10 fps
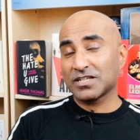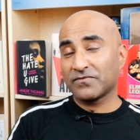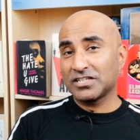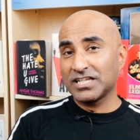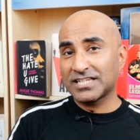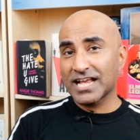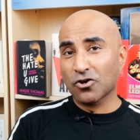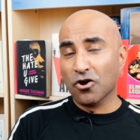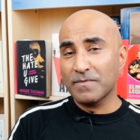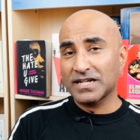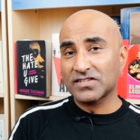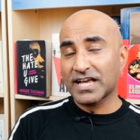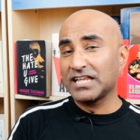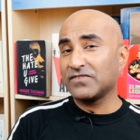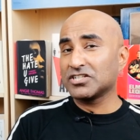up with detailed comments
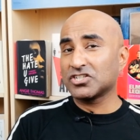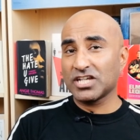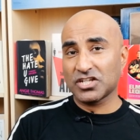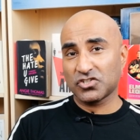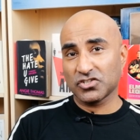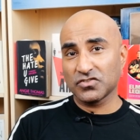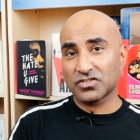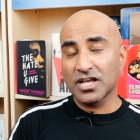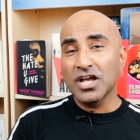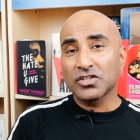and even suggestions.